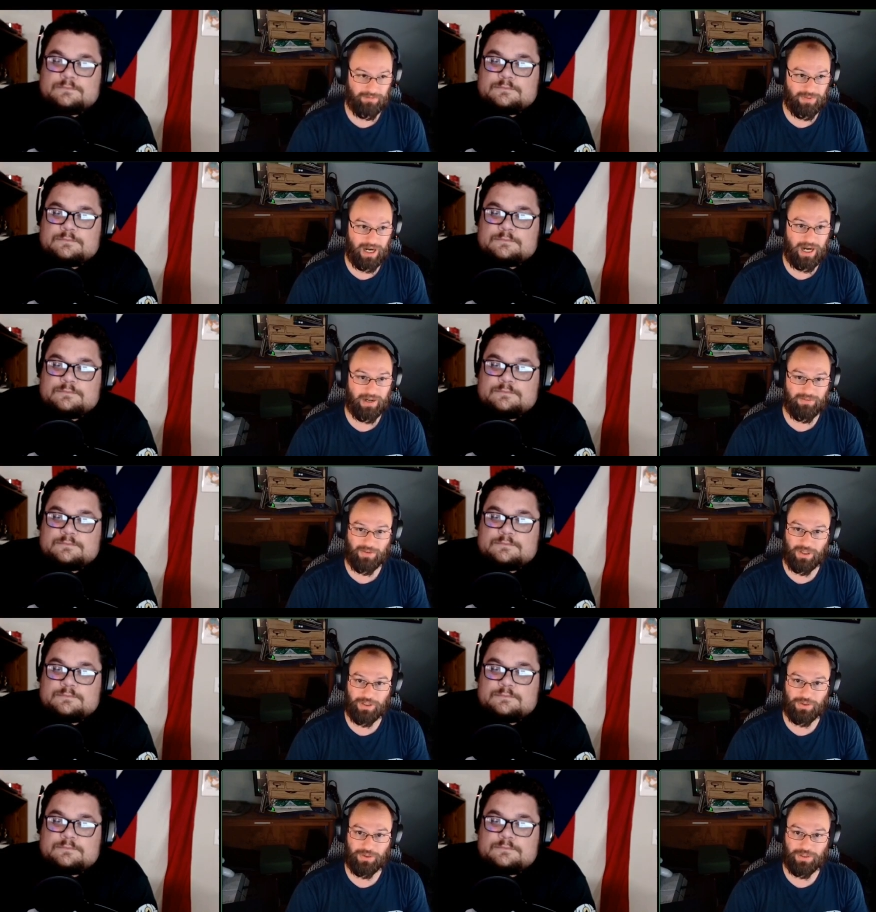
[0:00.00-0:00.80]
Speaker 1: out of
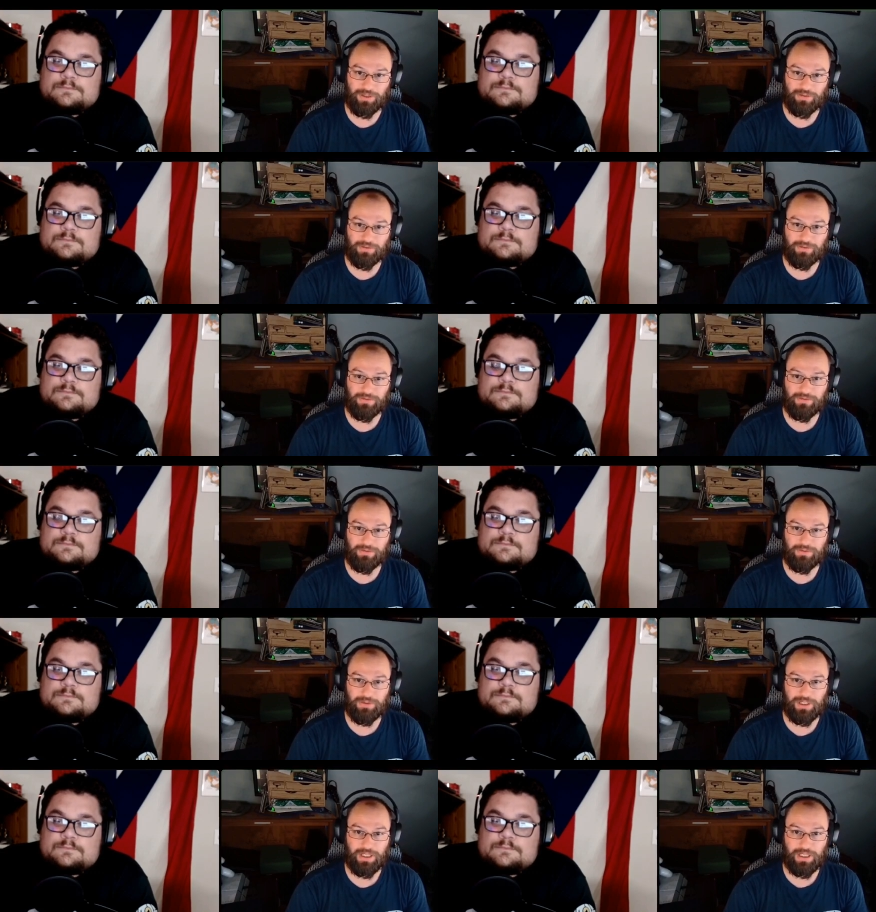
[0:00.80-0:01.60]
100.
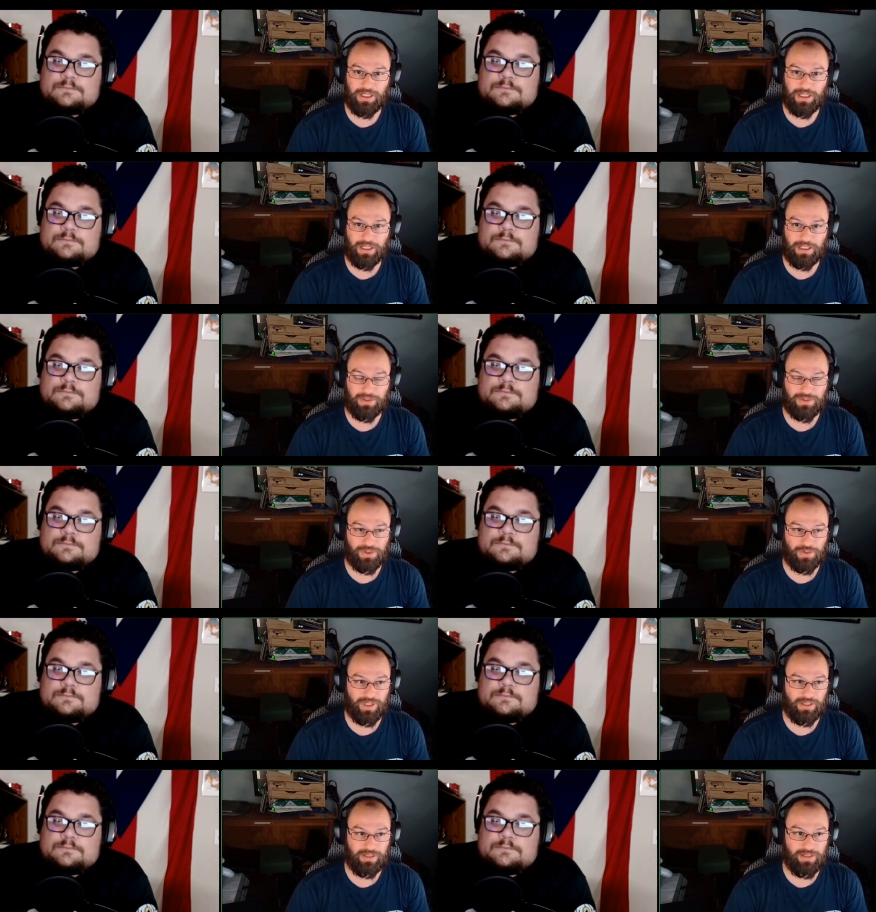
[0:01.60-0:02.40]
So
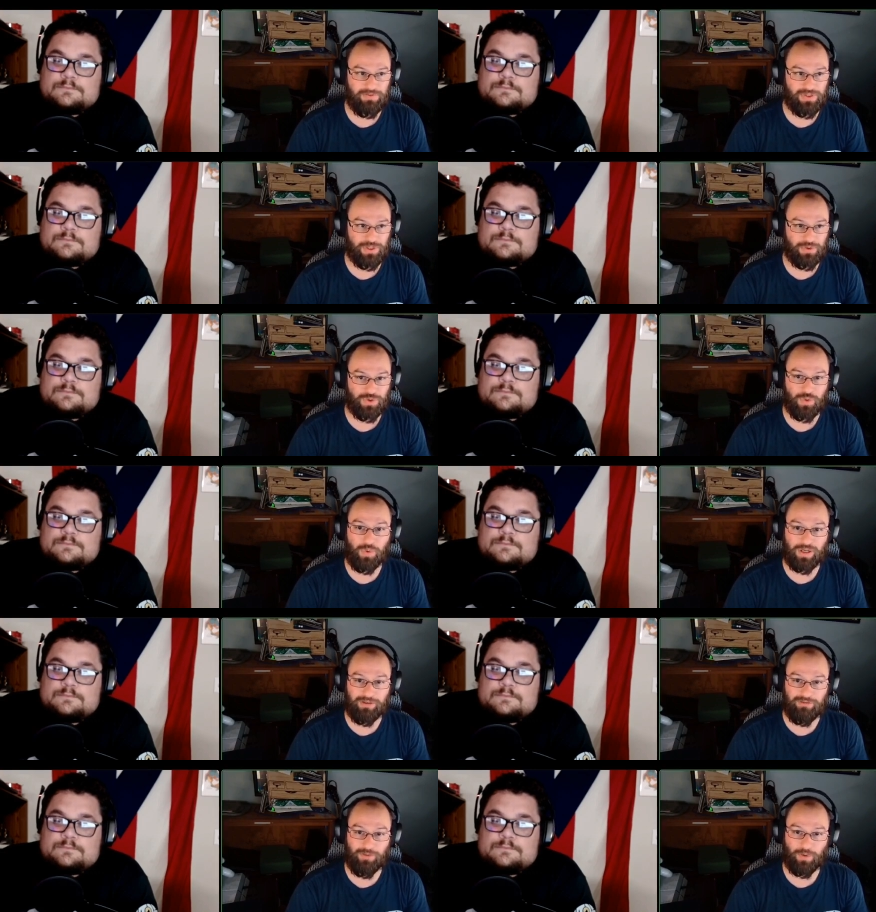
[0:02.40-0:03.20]
that leaves you
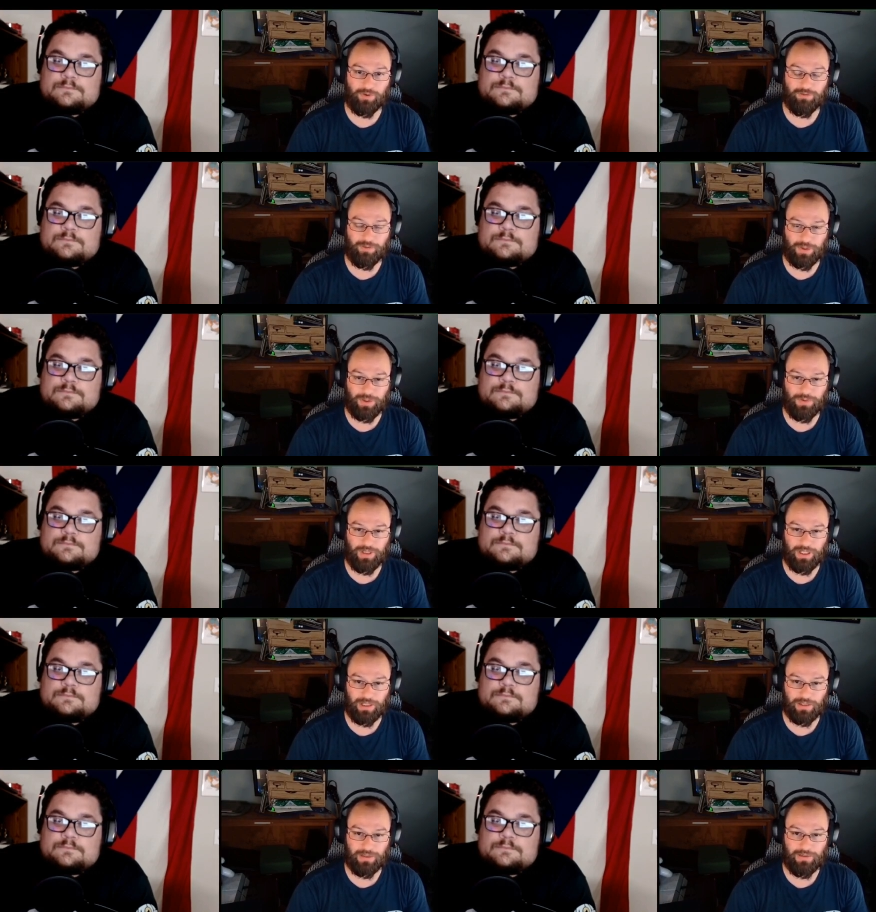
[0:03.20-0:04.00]
24 for
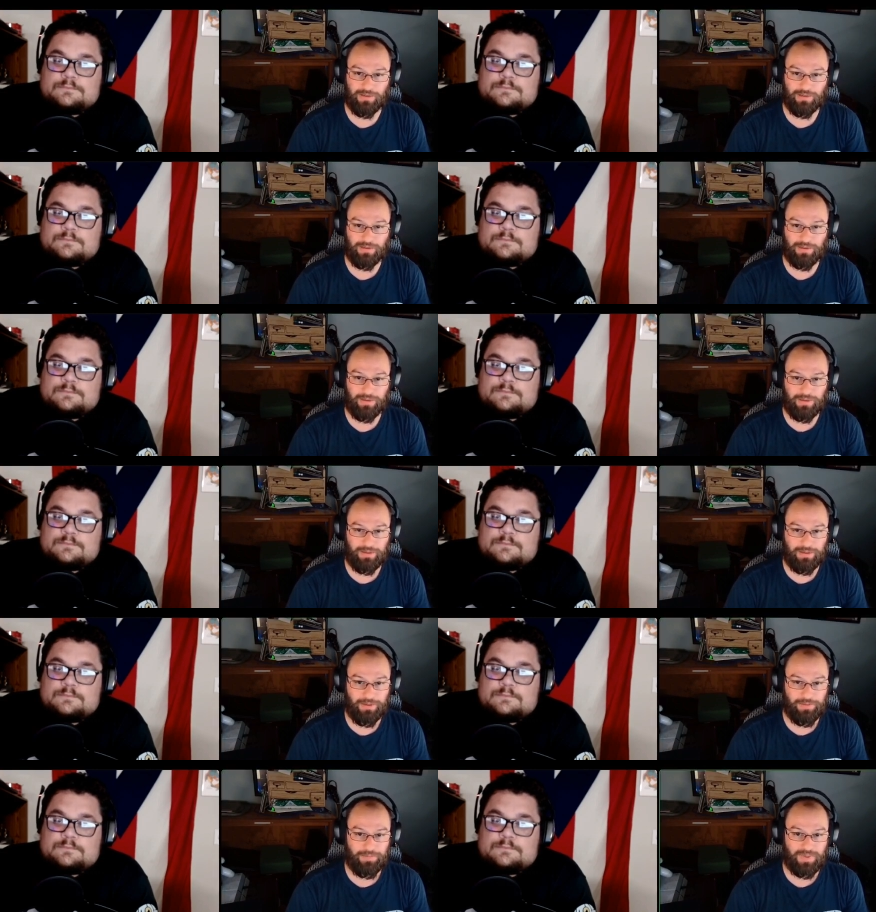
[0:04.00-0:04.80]
unique.
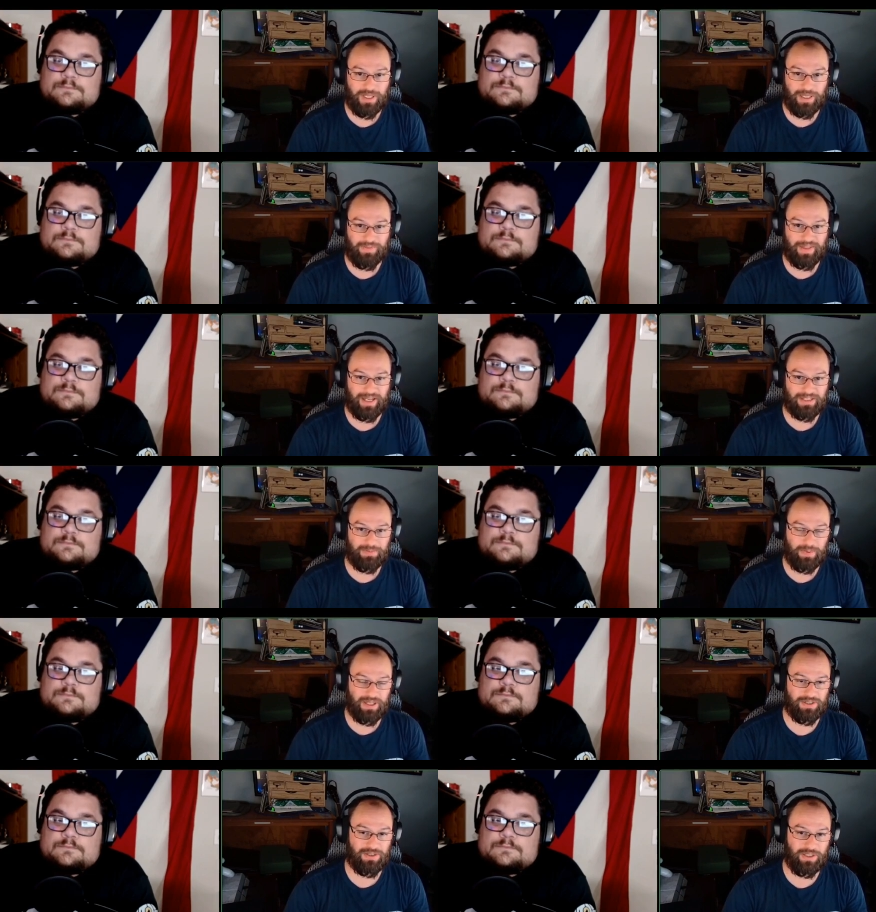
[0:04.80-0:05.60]
And that's
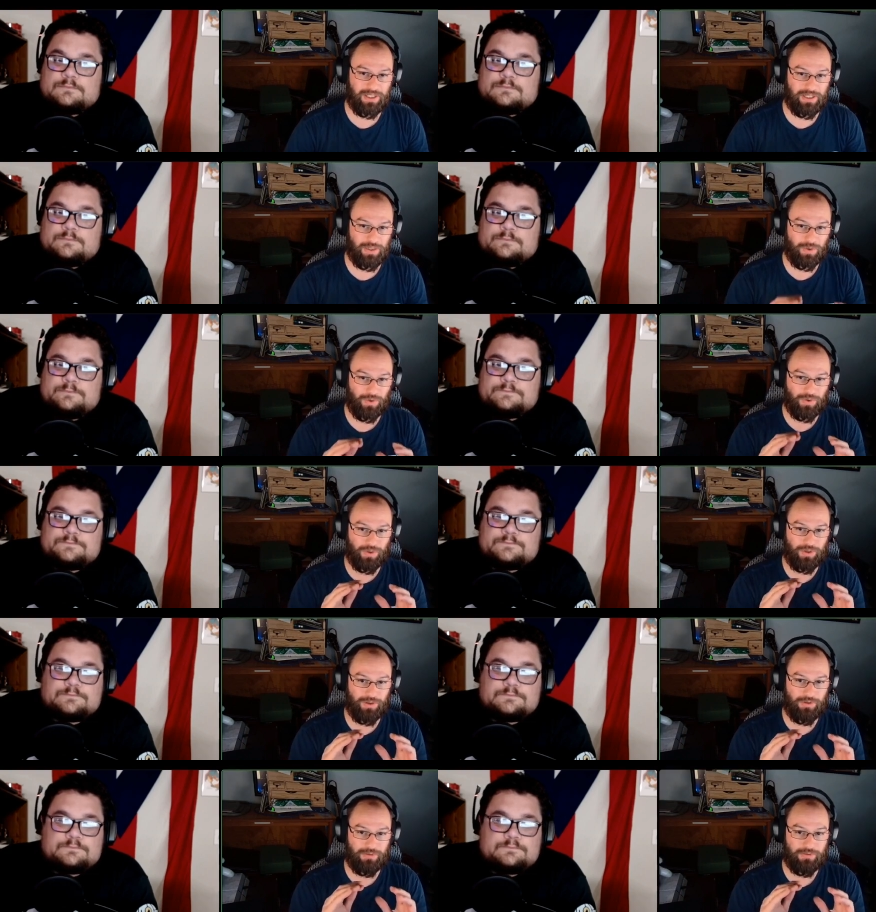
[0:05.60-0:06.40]
basically
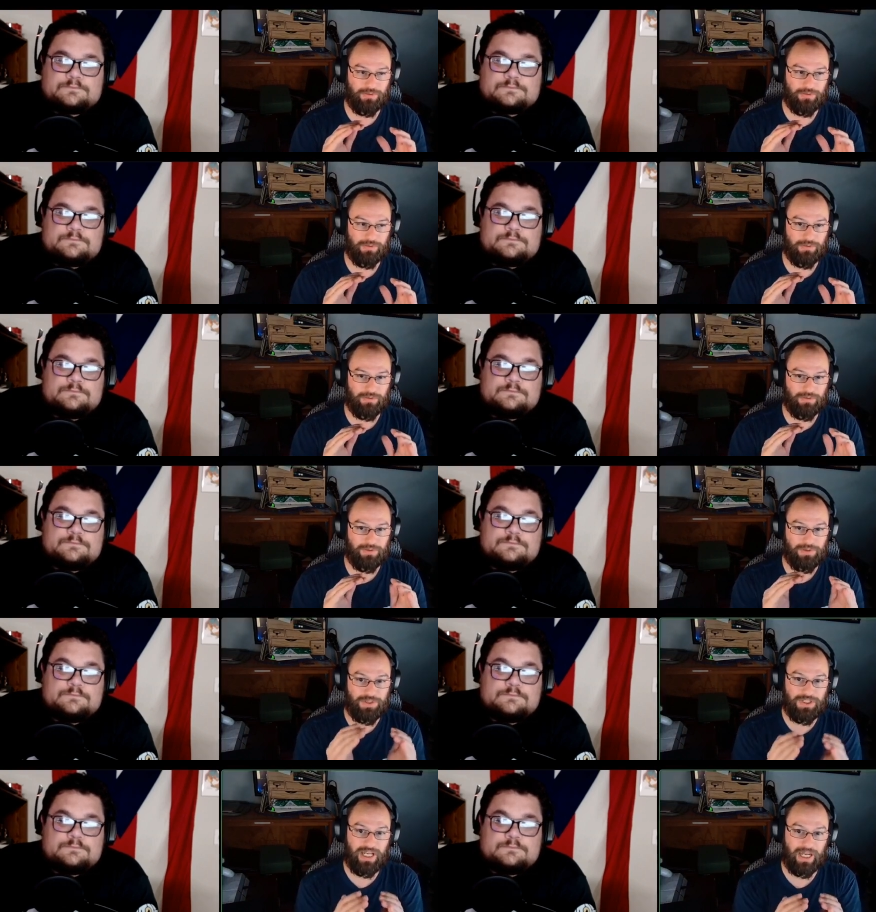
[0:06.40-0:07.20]
your
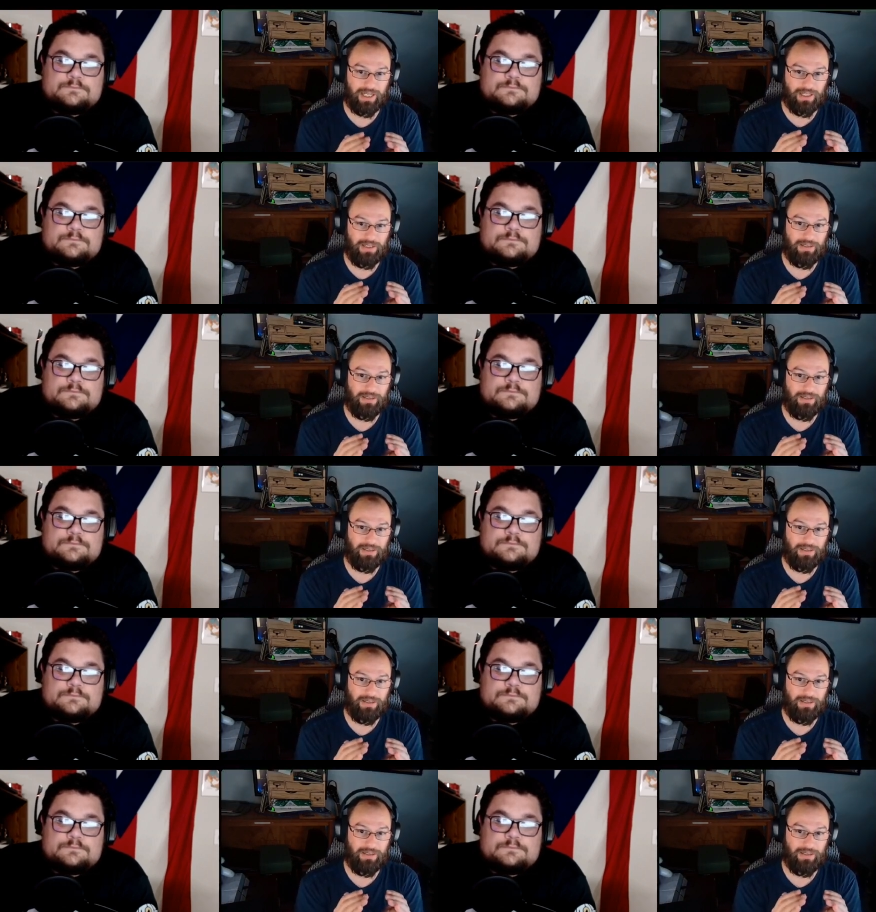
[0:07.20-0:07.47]
deck.